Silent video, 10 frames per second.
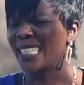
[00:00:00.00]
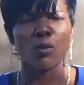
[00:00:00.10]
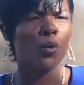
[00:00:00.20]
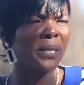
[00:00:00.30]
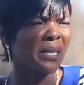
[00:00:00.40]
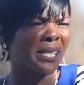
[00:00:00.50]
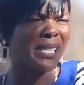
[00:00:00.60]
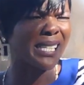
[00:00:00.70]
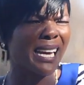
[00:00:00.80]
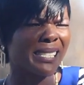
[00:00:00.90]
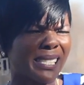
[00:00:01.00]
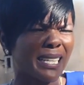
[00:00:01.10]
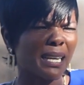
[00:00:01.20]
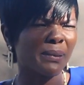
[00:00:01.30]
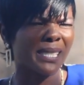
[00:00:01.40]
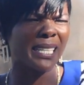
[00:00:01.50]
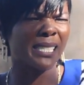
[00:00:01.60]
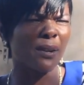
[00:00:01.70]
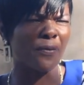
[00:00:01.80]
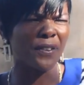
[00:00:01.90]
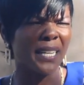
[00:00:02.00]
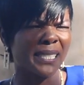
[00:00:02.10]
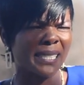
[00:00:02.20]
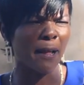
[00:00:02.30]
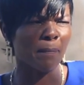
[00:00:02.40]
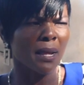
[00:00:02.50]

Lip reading: "Who is this uncircumcised Philistine?"